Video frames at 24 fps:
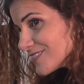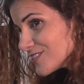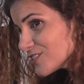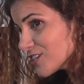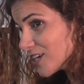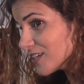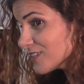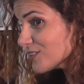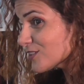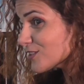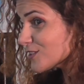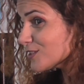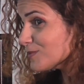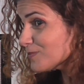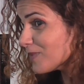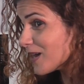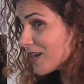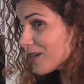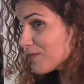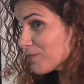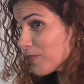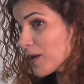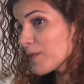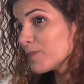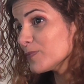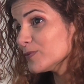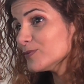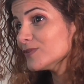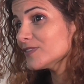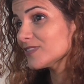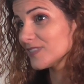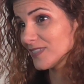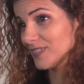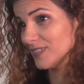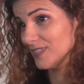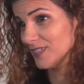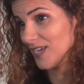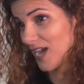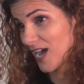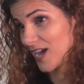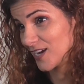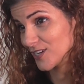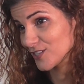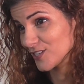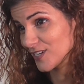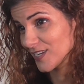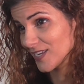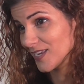gentle, my pussy
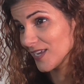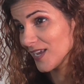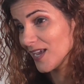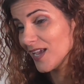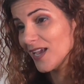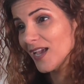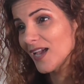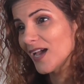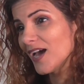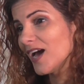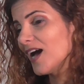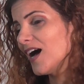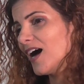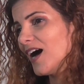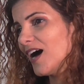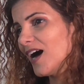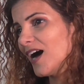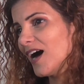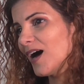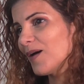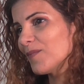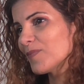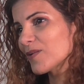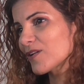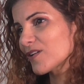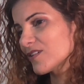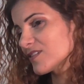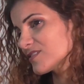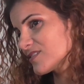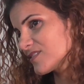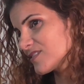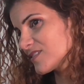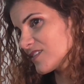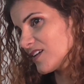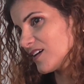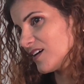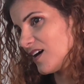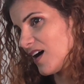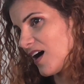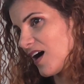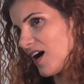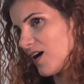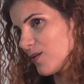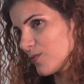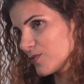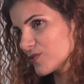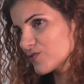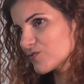actually, because
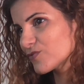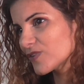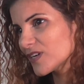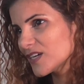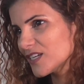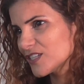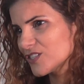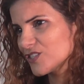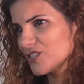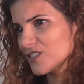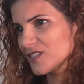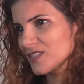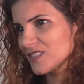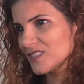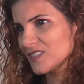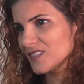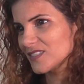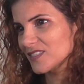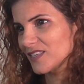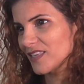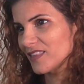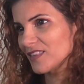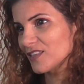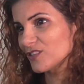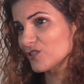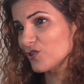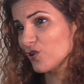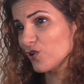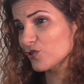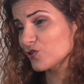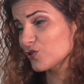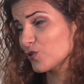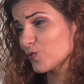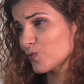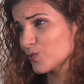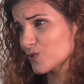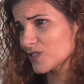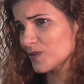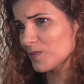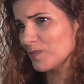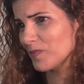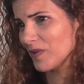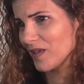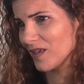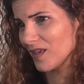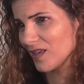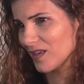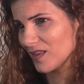I was religious and the doctor was a
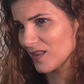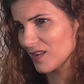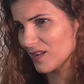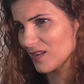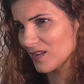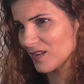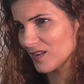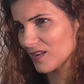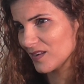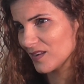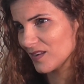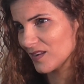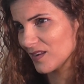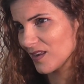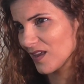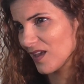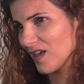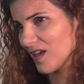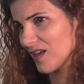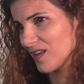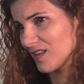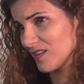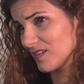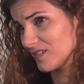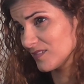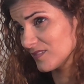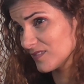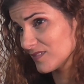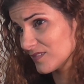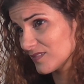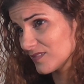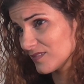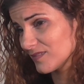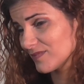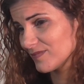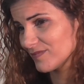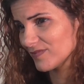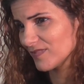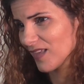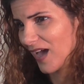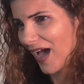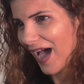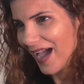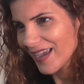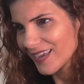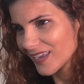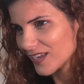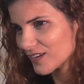man, and
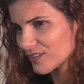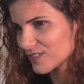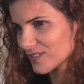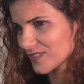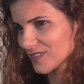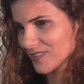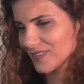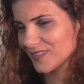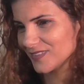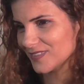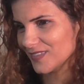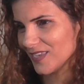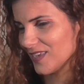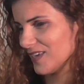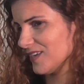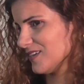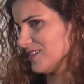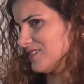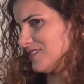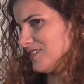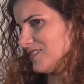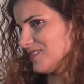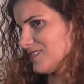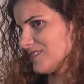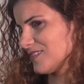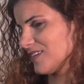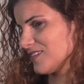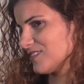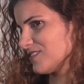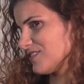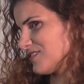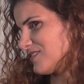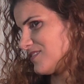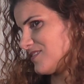I cannot say such